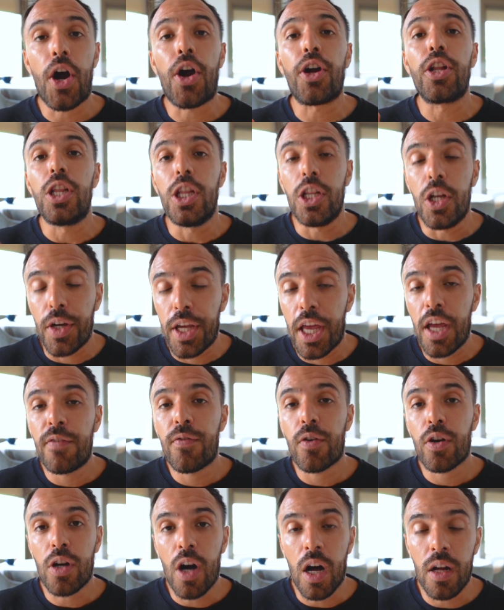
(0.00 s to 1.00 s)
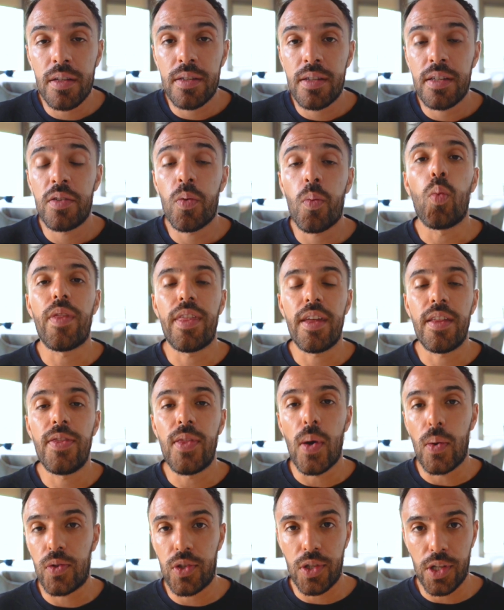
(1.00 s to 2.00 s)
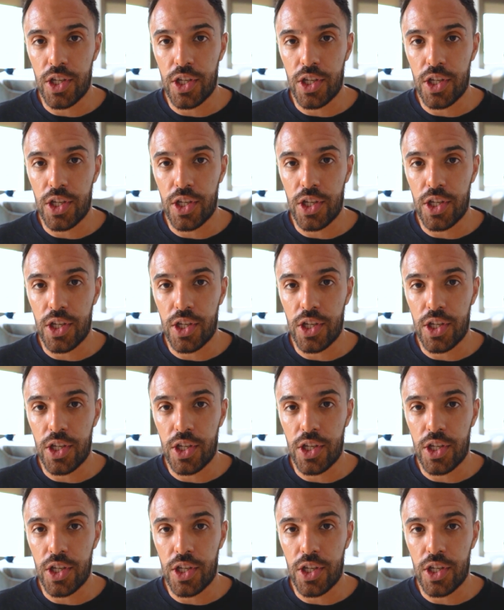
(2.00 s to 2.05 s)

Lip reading: are looking for content within those